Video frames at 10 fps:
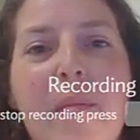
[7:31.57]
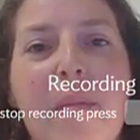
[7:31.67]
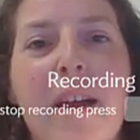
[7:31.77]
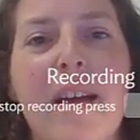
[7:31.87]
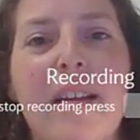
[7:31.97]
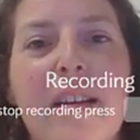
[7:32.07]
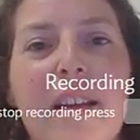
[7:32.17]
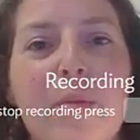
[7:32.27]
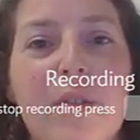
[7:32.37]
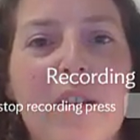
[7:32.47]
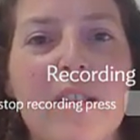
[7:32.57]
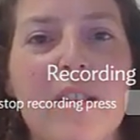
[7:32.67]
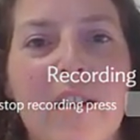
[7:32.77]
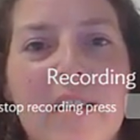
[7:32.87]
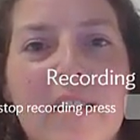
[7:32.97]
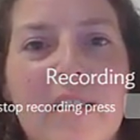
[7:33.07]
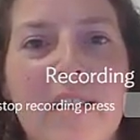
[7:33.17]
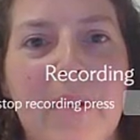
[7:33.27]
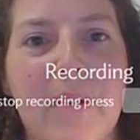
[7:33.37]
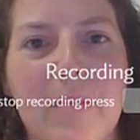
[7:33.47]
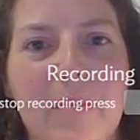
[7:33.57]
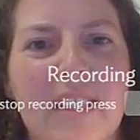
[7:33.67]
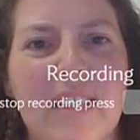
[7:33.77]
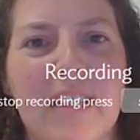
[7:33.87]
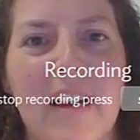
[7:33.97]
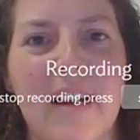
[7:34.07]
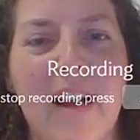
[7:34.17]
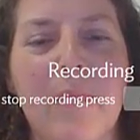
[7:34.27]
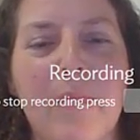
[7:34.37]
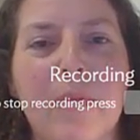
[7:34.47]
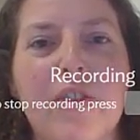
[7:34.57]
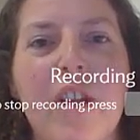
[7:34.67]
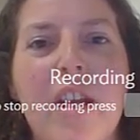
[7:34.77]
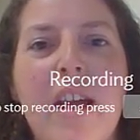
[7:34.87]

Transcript: And it resulted in us not being able to get a lot accomplished,